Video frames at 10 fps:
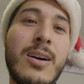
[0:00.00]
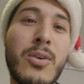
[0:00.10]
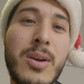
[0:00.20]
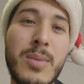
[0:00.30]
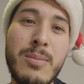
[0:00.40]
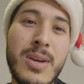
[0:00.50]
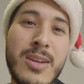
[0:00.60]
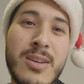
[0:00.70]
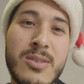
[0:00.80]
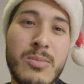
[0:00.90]
Okay, maybe he
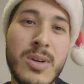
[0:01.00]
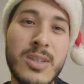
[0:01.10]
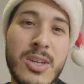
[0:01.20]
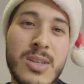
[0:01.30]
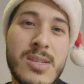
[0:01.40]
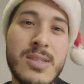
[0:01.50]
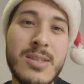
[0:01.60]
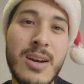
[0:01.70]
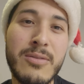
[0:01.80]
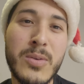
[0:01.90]
doesn't want cookies
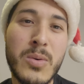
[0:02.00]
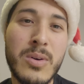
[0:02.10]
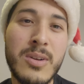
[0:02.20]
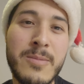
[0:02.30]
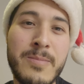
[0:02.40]
after all.